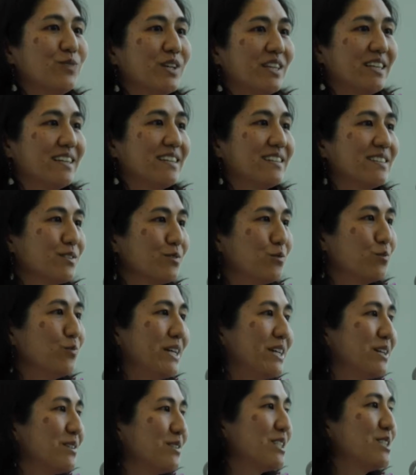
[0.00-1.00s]
with its
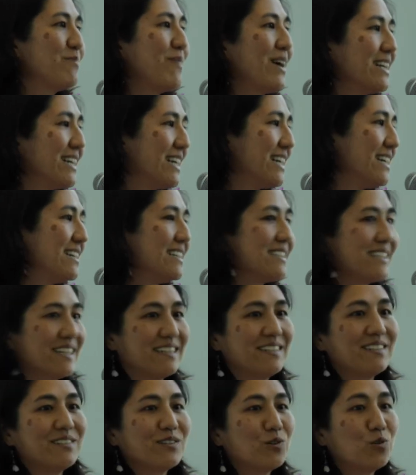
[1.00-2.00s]
weird spellings
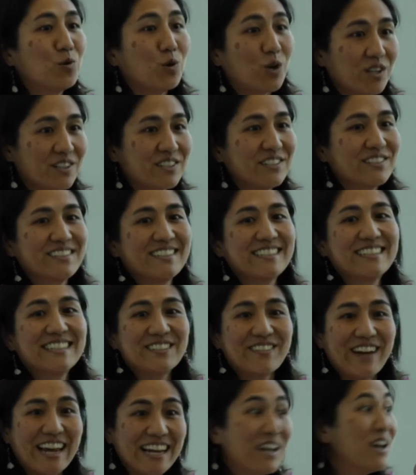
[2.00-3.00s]
and quirks,
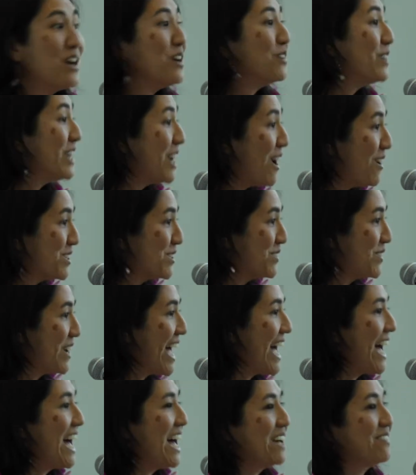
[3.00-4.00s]
right? We also
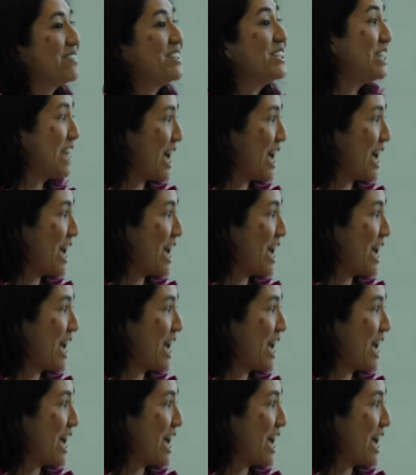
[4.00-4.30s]
have